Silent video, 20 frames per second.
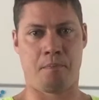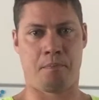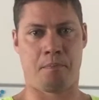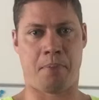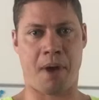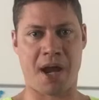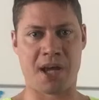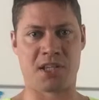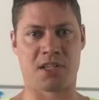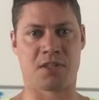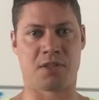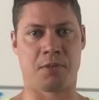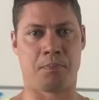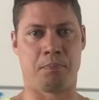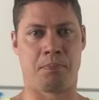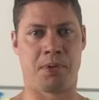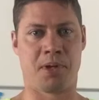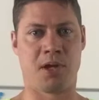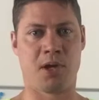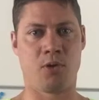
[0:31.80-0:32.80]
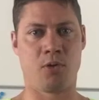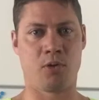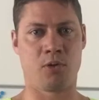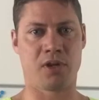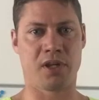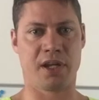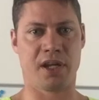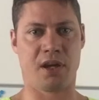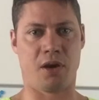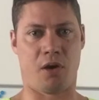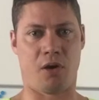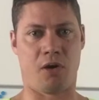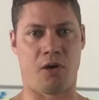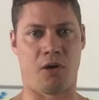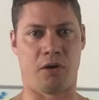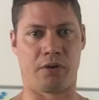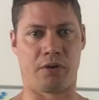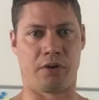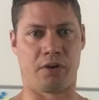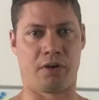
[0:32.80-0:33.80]
based purely
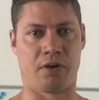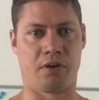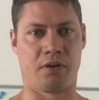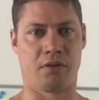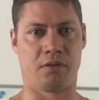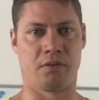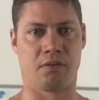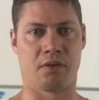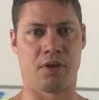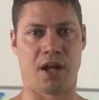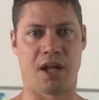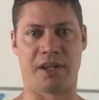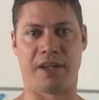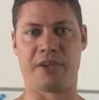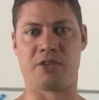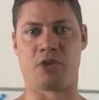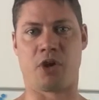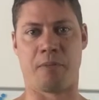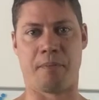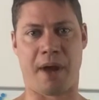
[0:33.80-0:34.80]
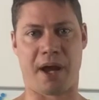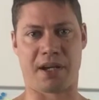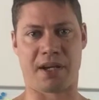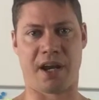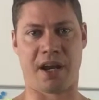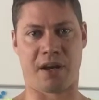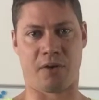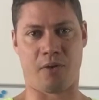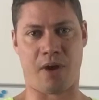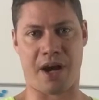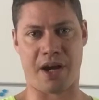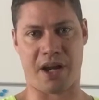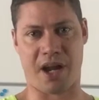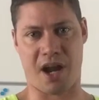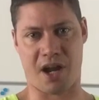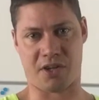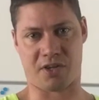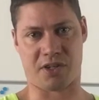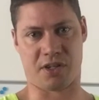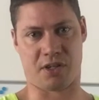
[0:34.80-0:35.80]
on electromagnetic
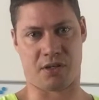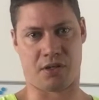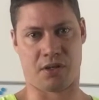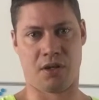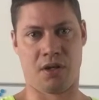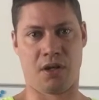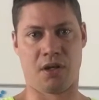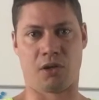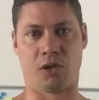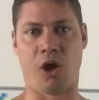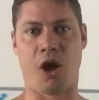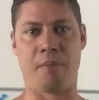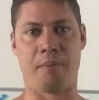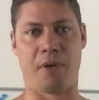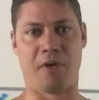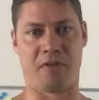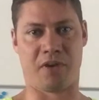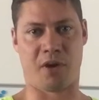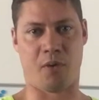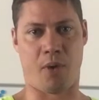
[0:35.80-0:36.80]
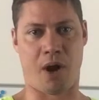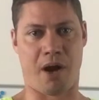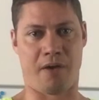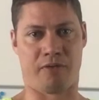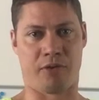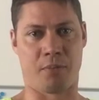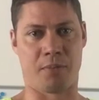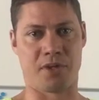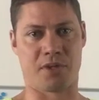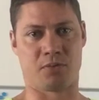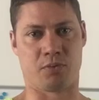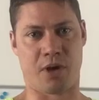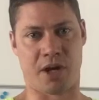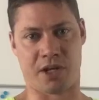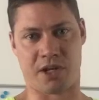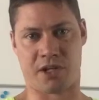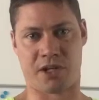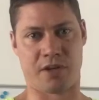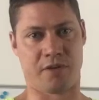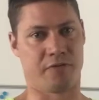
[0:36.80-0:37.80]
radiation, light moving away from us,
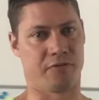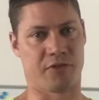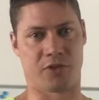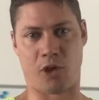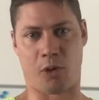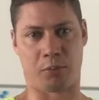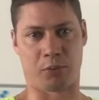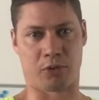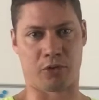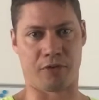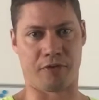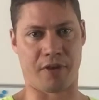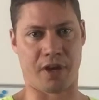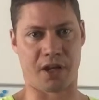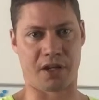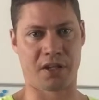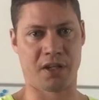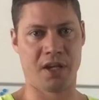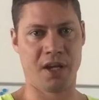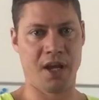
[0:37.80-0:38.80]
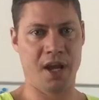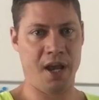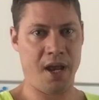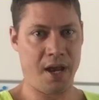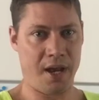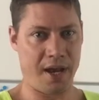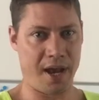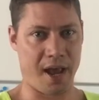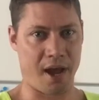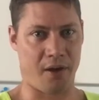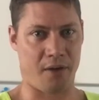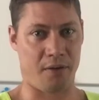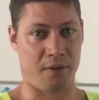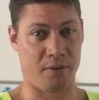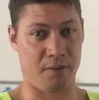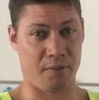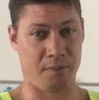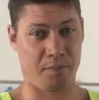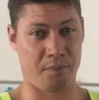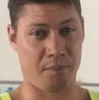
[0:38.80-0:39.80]
redshift, Doppler effect. Now,
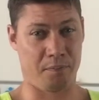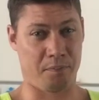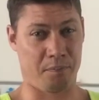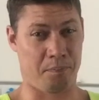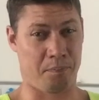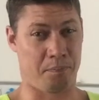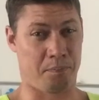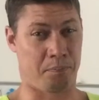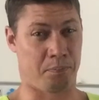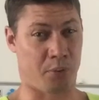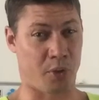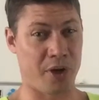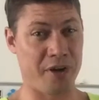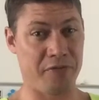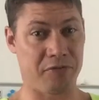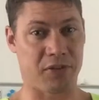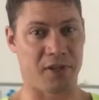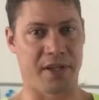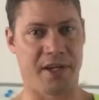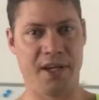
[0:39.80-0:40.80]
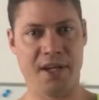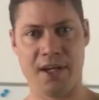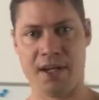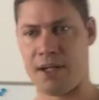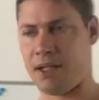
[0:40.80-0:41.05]
briefly,